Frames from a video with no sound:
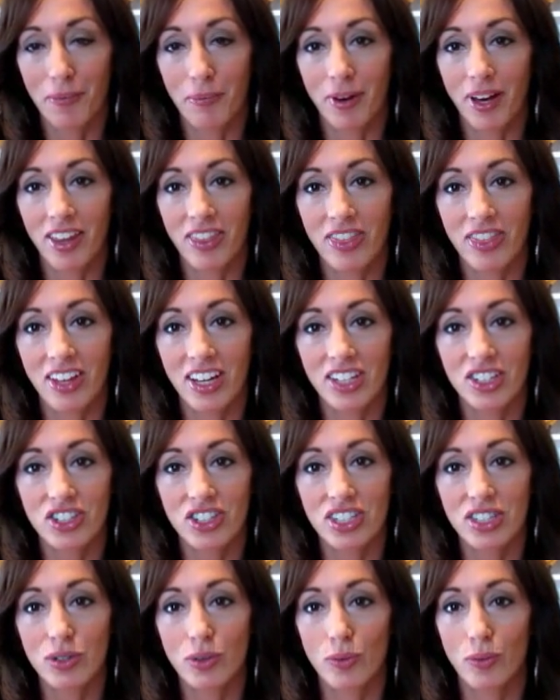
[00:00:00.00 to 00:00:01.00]
but they
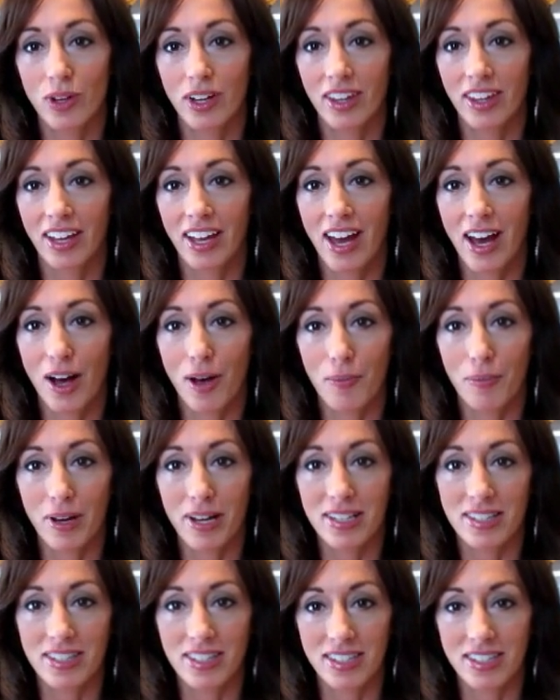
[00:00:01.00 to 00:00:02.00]
just really help
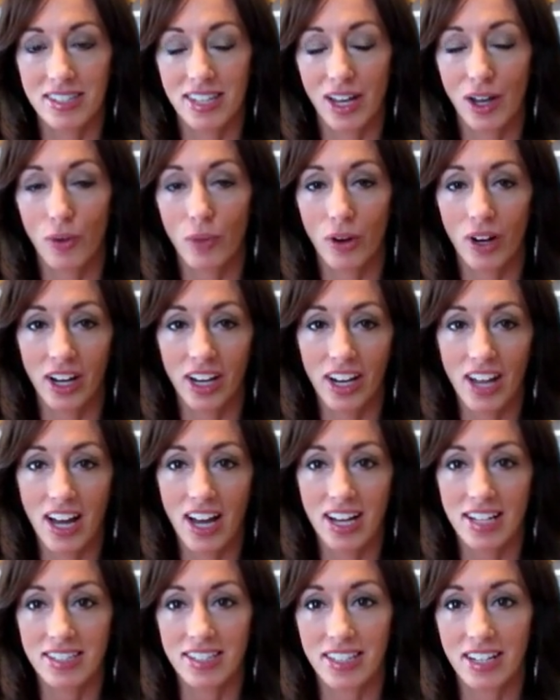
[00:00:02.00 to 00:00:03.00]
us to stay
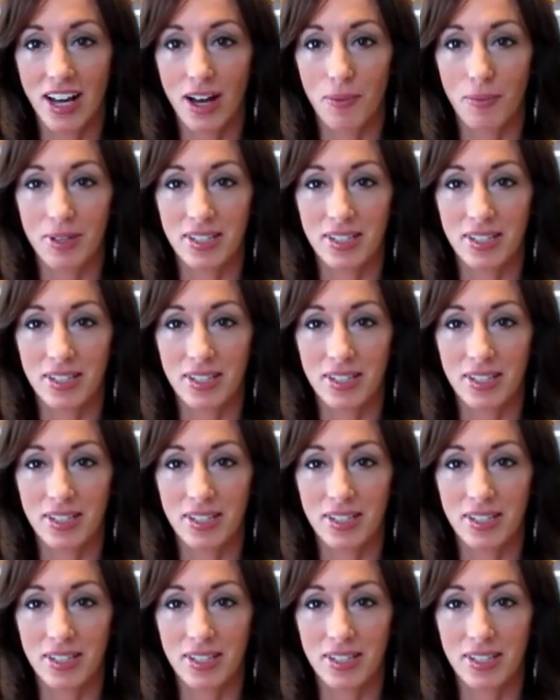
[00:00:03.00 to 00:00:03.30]
organized and help